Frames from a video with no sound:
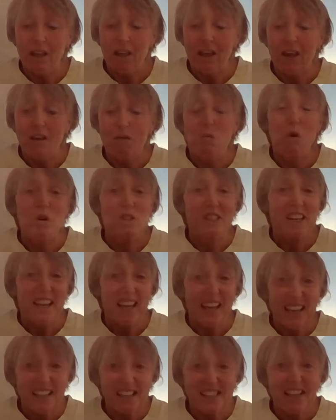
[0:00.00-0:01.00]
It wasn't
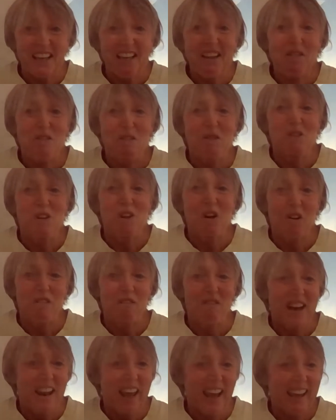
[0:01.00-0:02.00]
easy. There was a lot
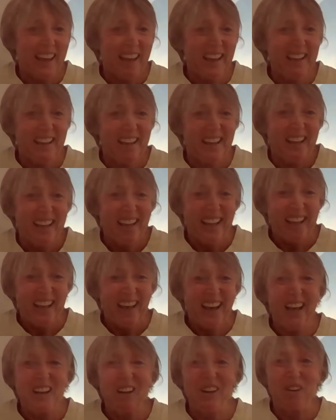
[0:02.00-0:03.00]
of nagging,
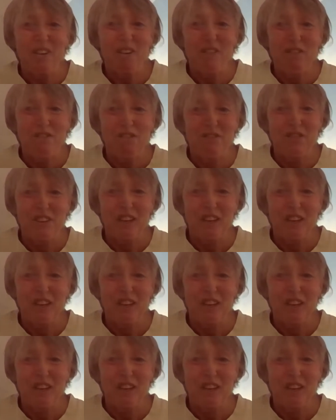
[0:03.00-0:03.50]
a lot of